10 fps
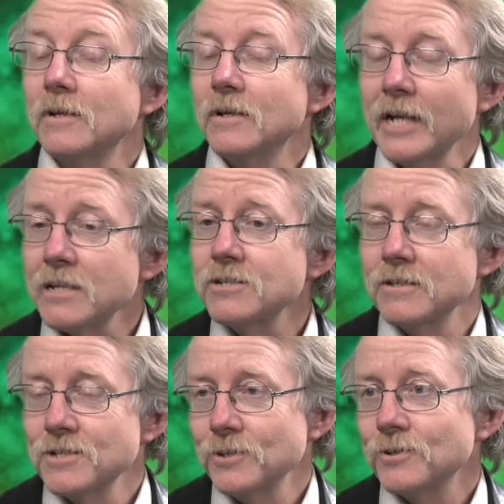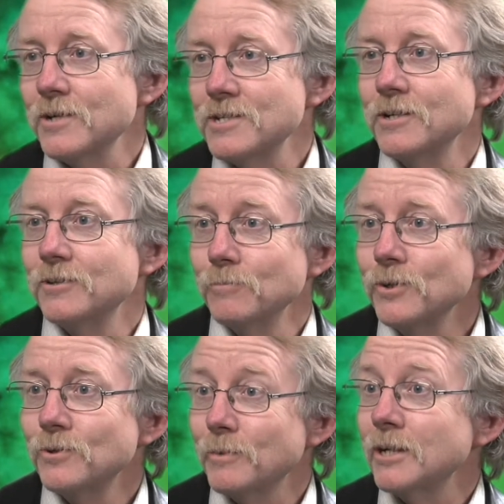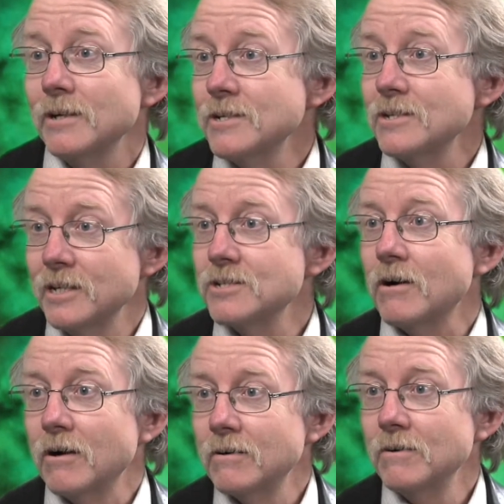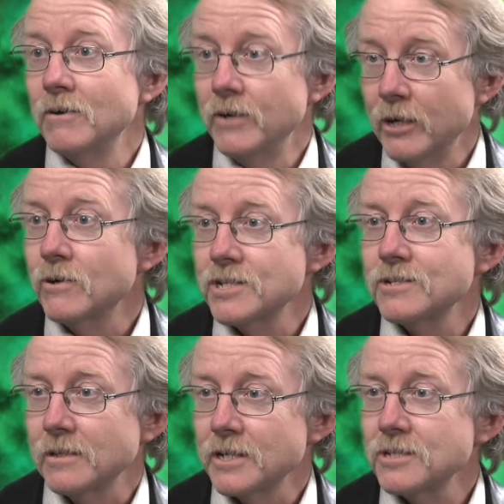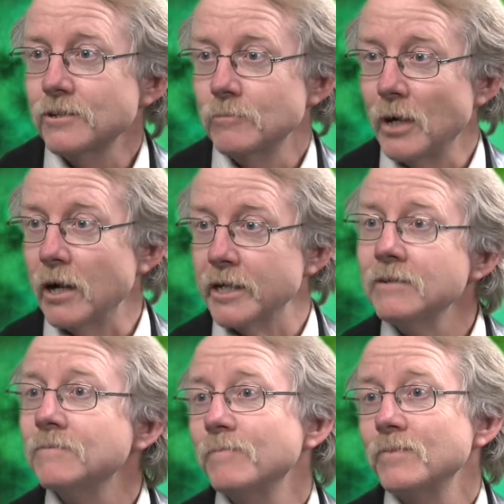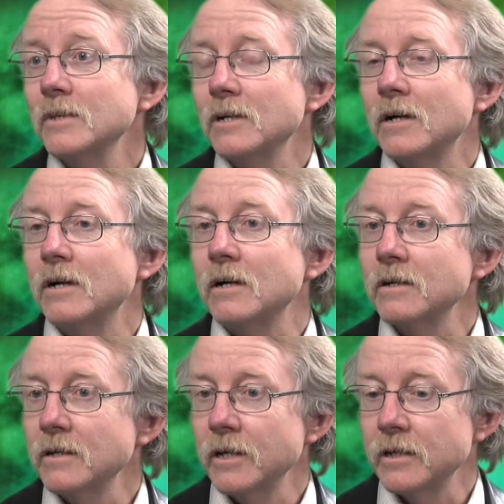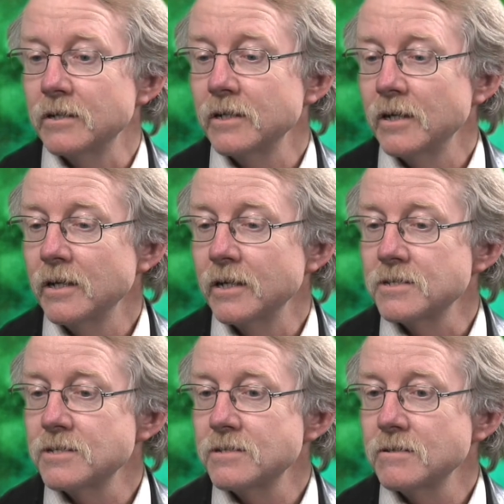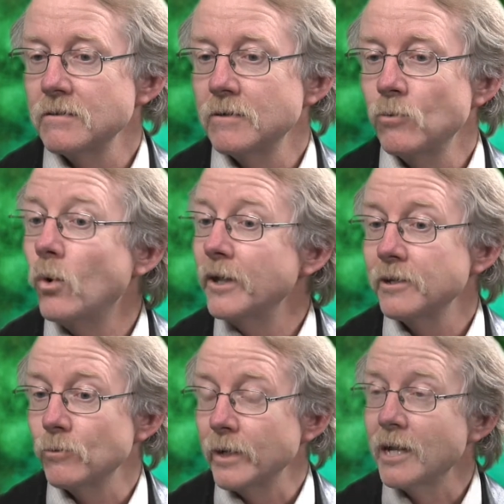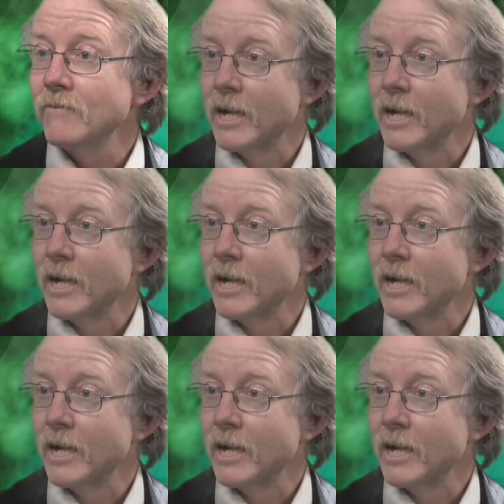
NASA is interested in the moon because it's our nearest celestial body, and it's one that we have